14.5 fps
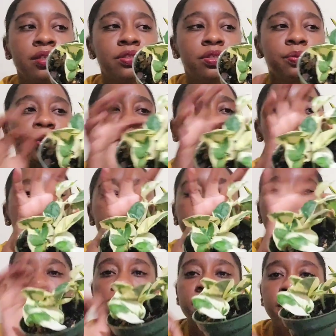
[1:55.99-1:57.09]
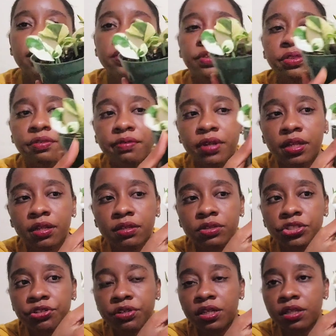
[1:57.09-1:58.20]
So when each part starts to
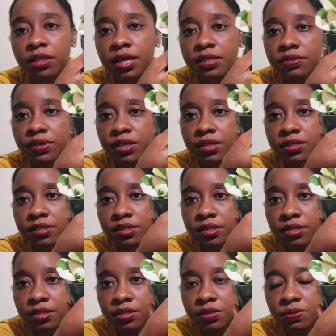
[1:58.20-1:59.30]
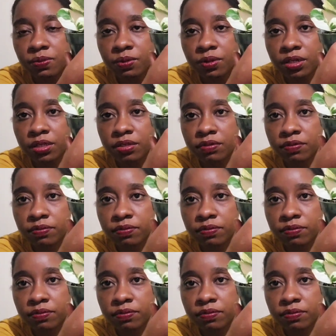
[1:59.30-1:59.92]
trail, as you can see, this one